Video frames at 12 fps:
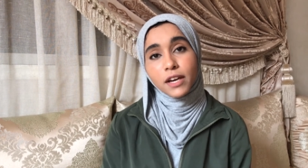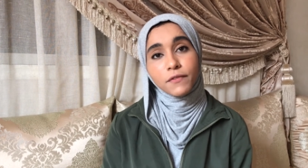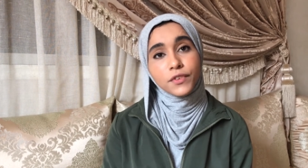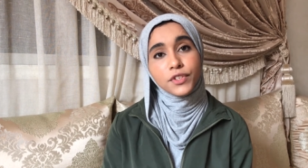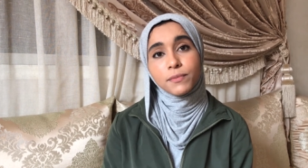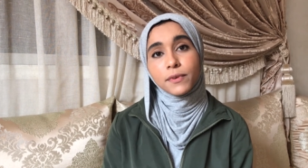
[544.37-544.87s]

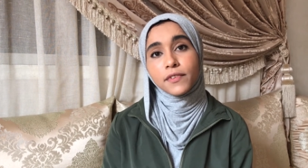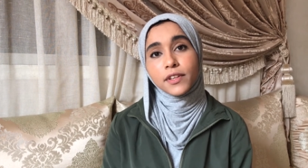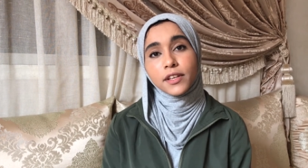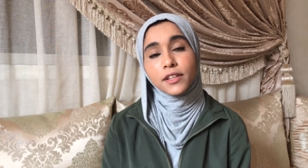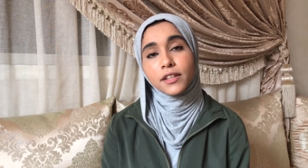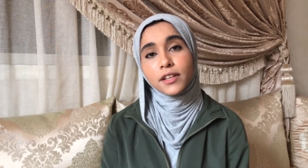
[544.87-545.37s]
Conference
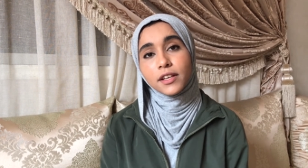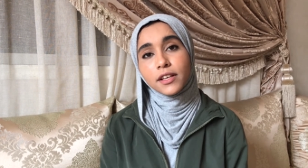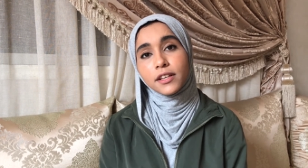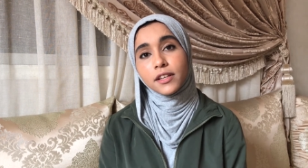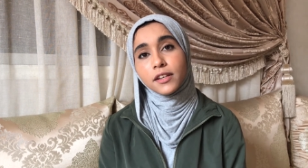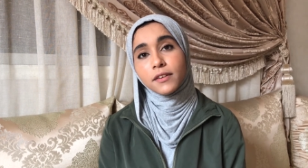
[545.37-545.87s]
Pavilion
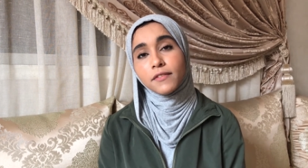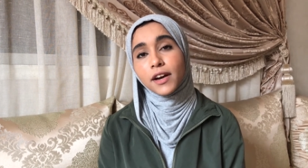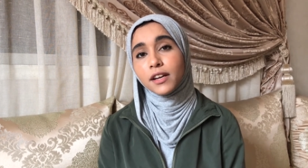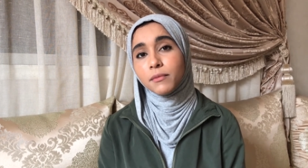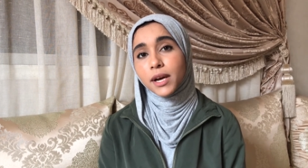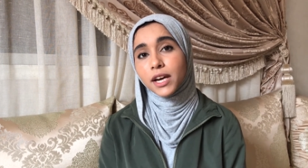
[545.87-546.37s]
in
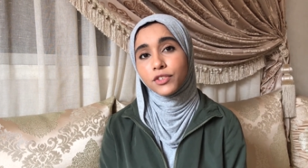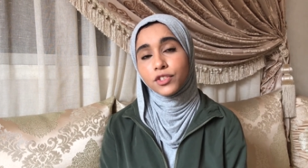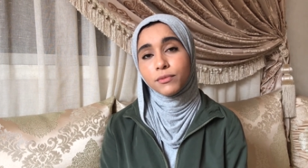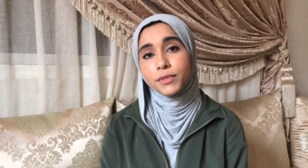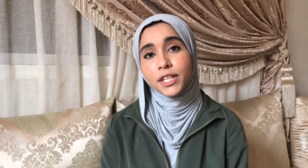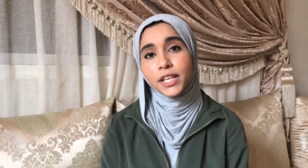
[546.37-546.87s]
Weilheim,
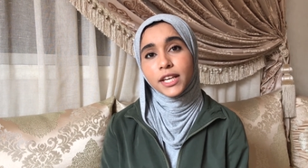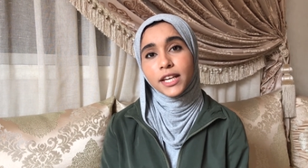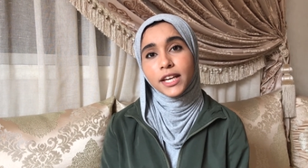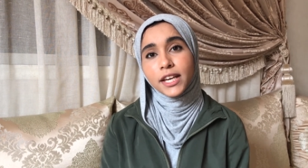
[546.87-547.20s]
Germany.